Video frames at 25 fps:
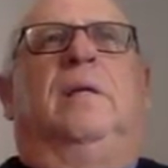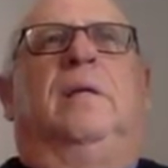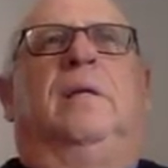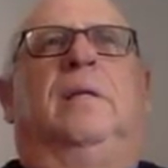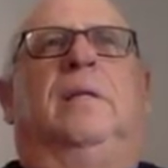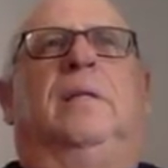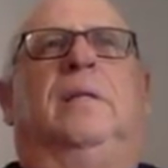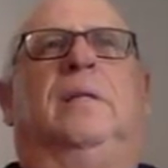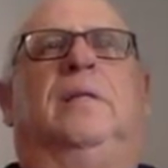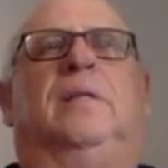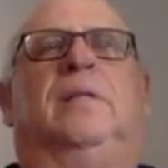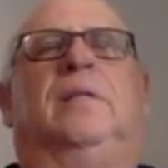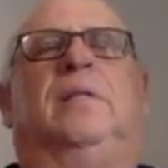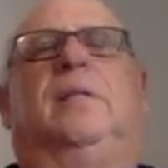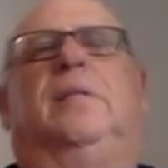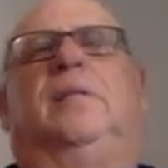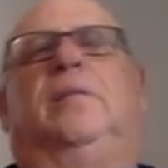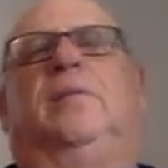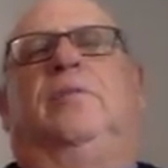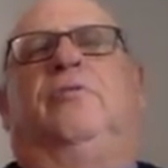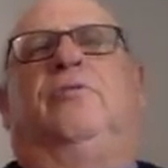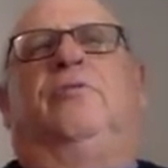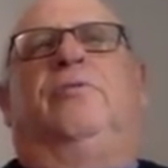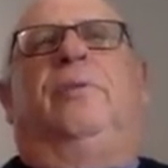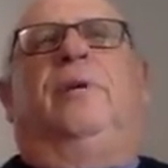that just as
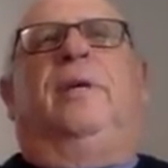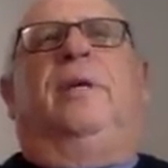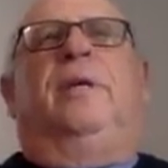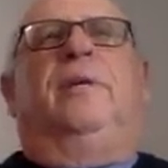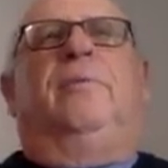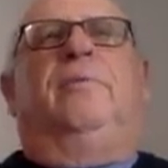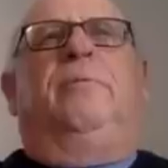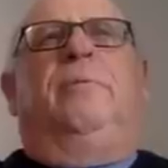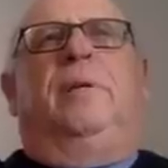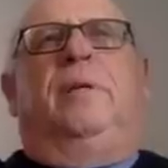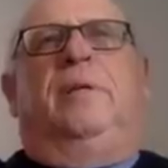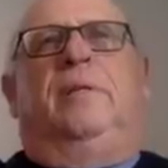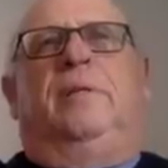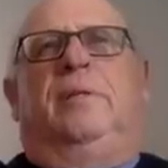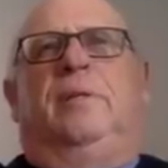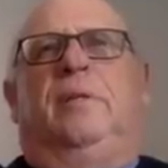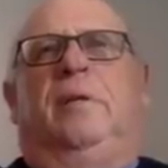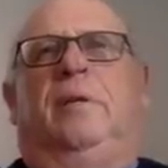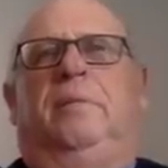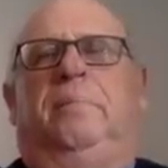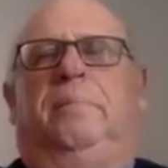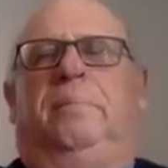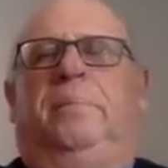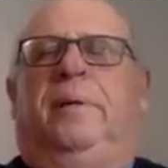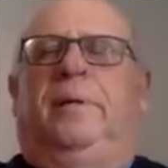a train runs
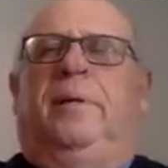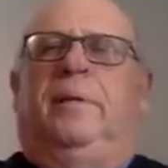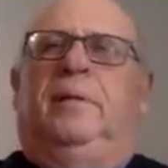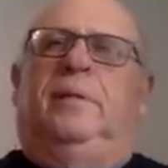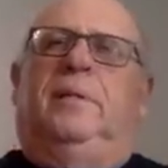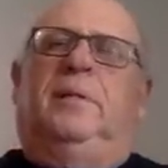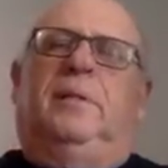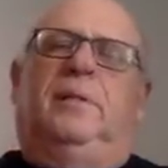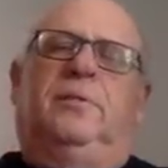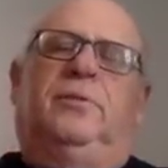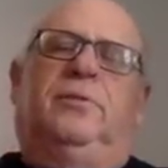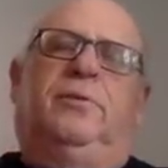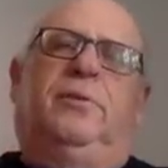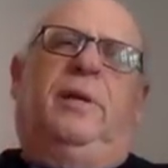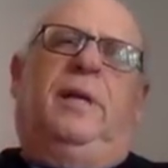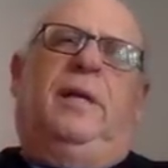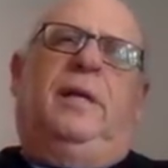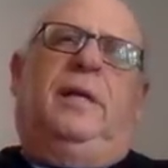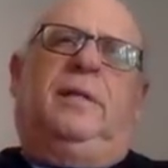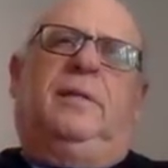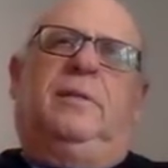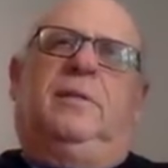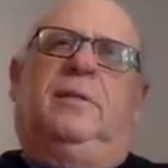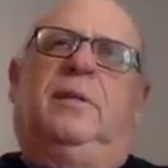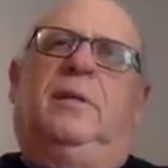on parallel
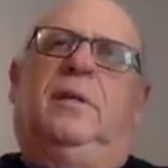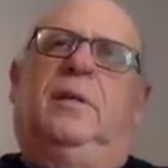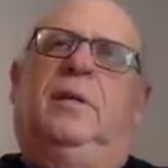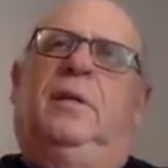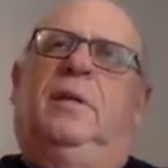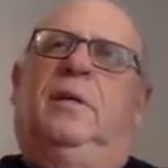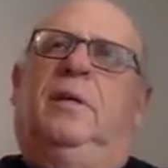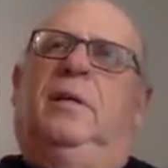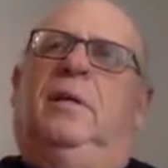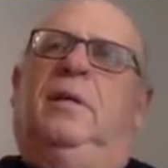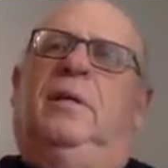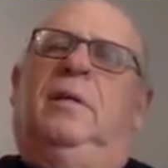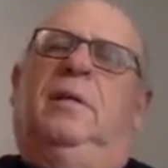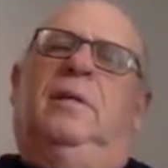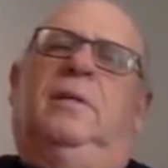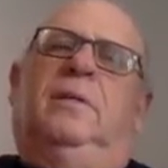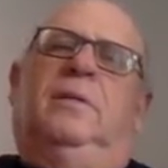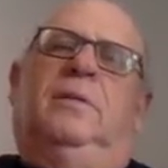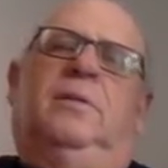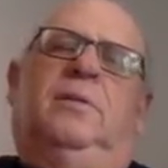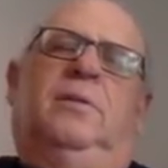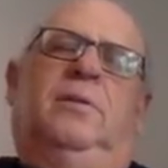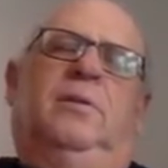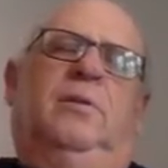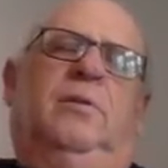tracks,
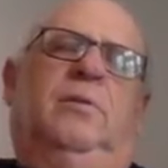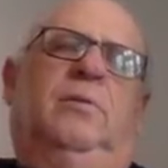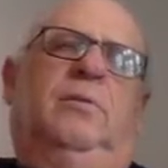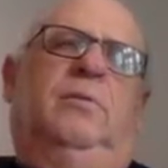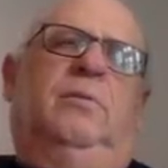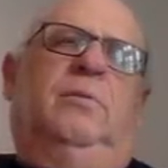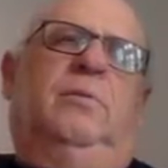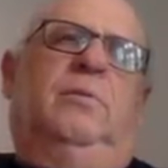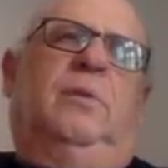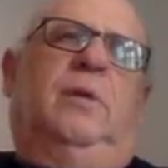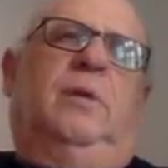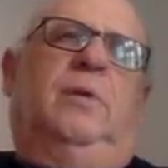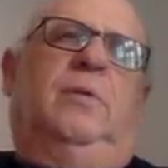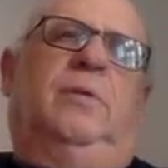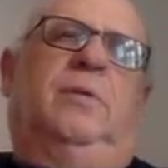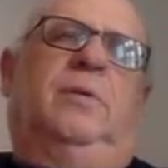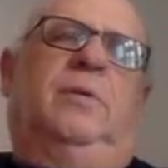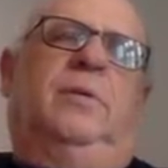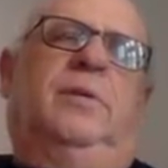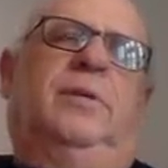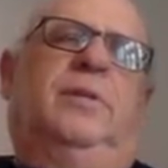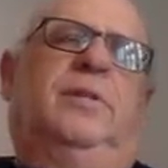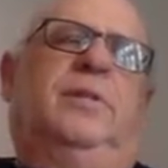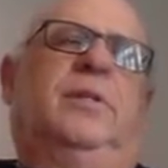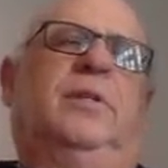so our
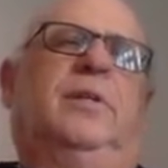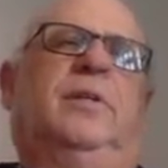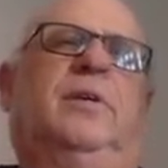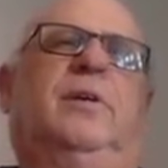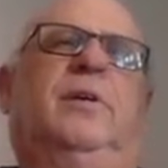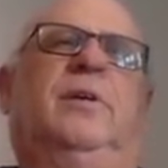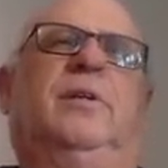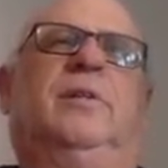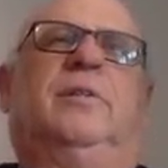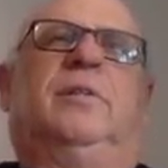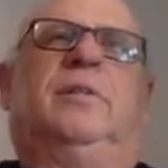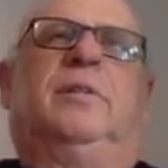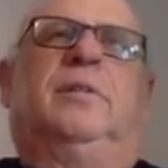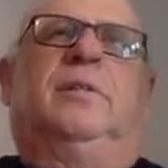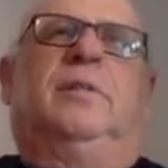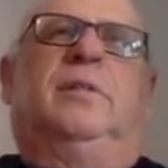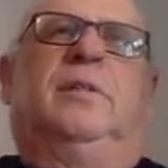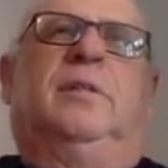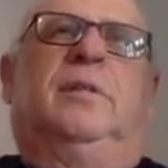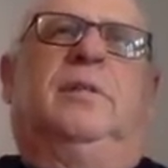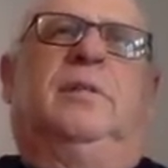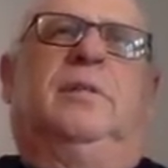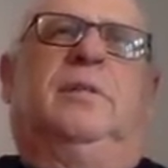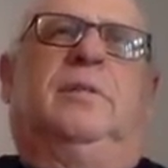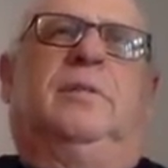Krishna
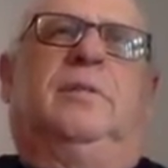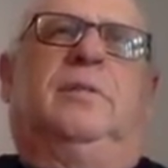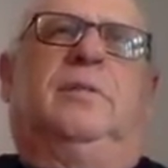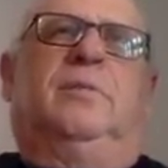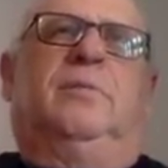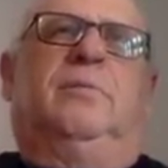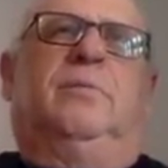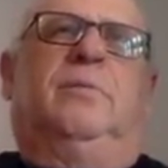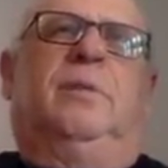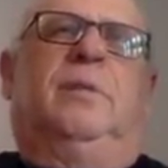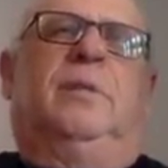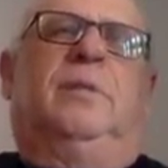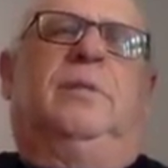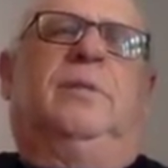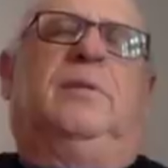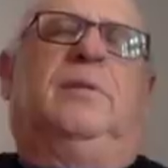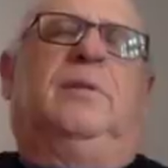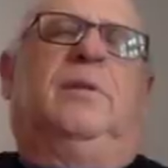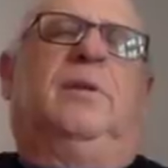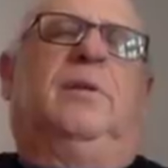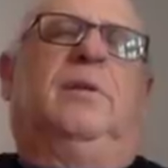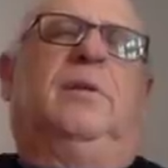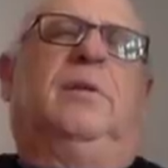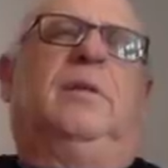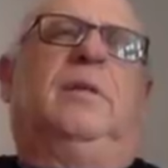consciousness runs
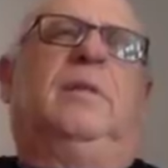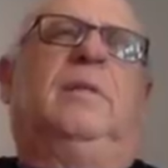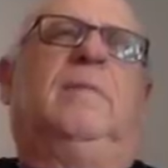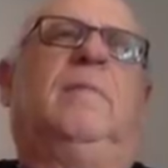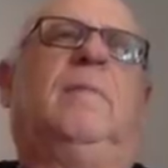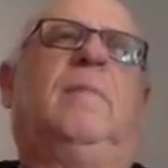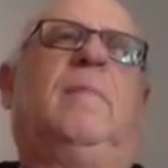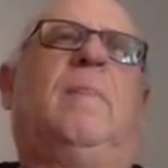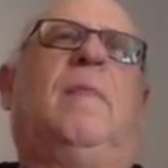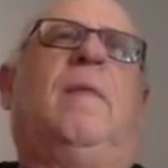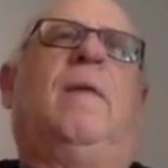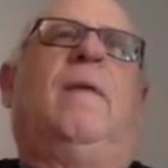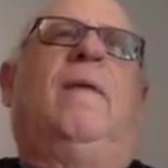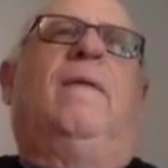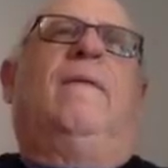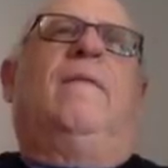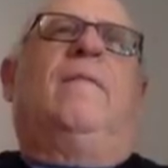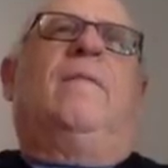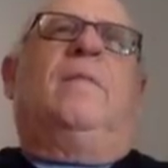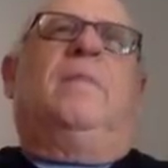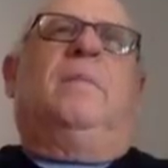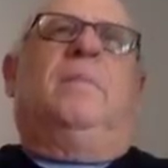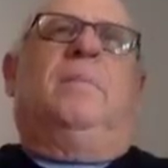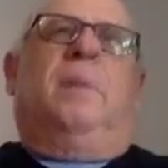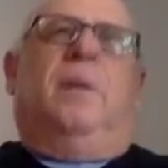on
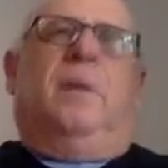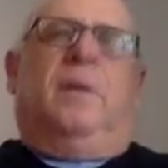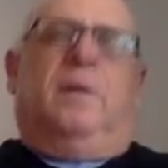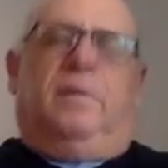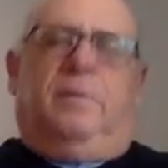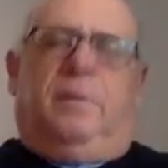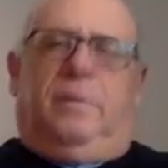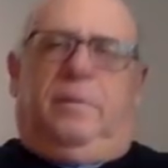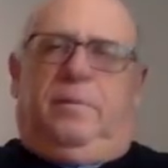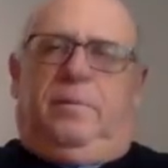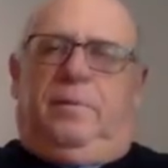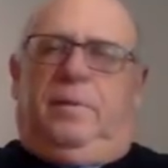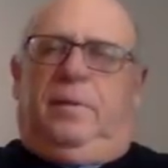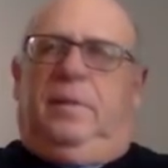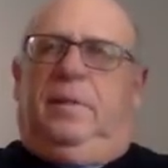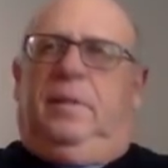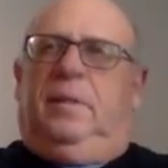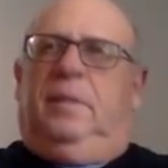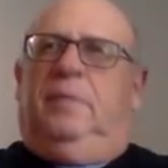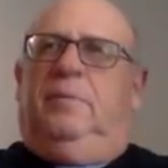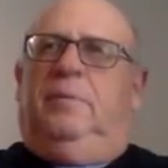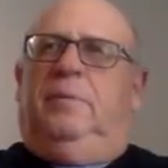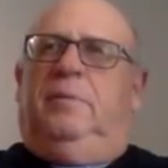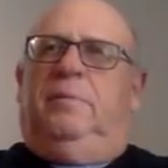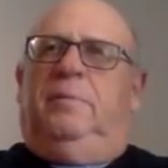the Bhagavad
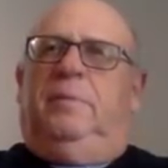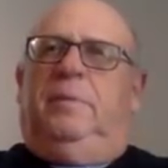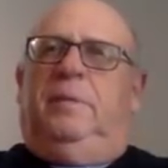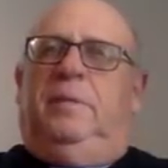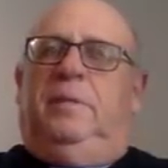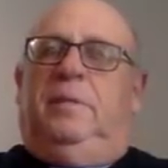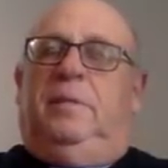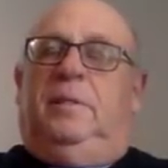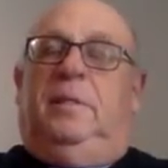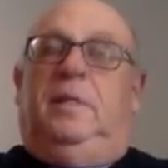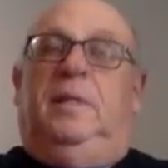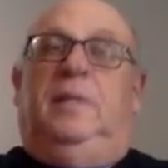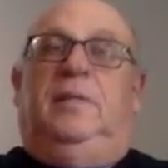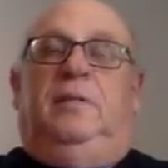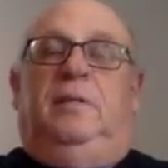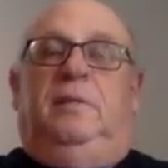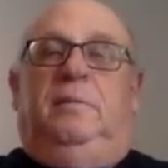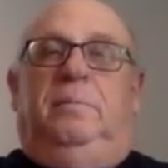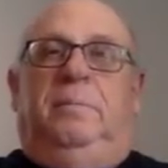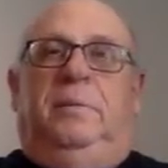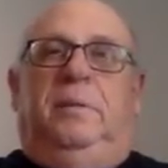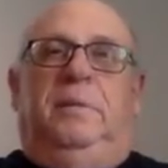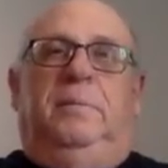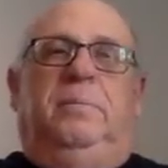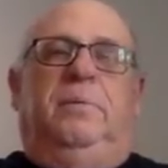Gita, which means teaching
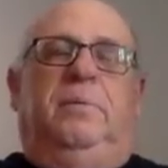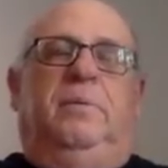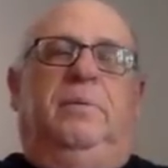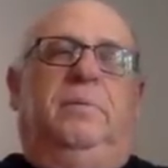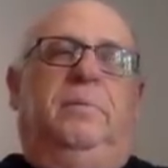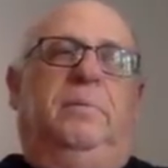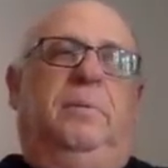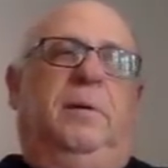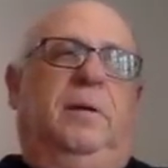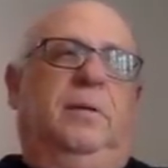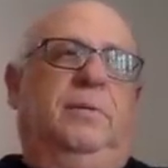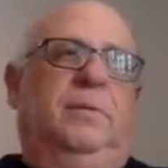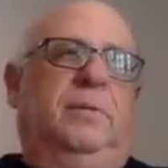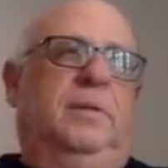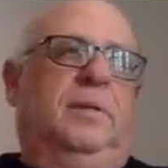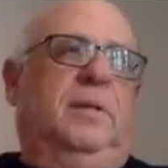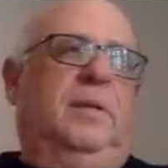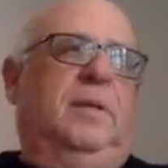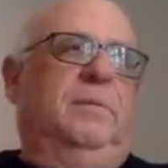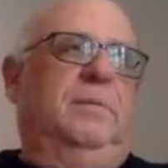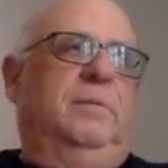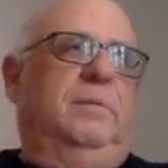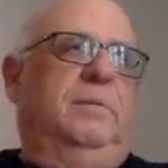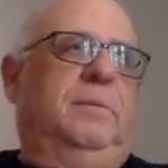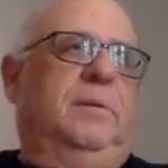people the
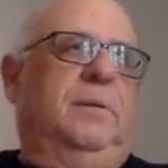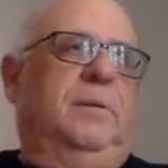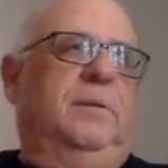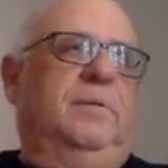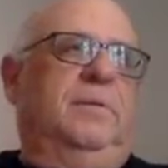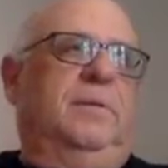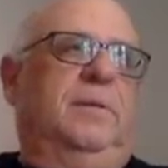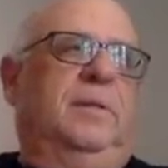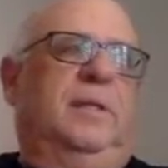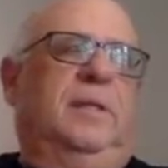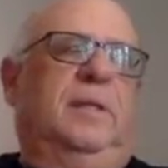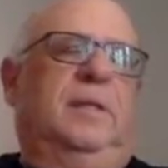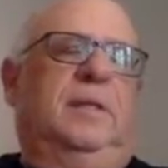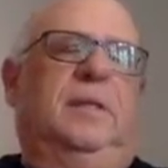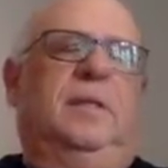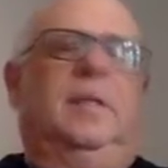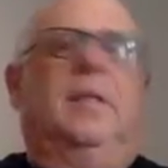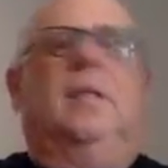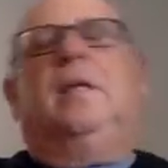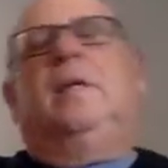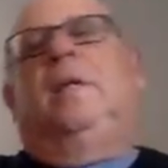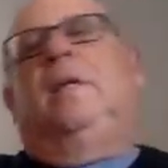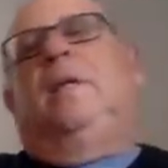Bhagavatam and Bhagavad Gita,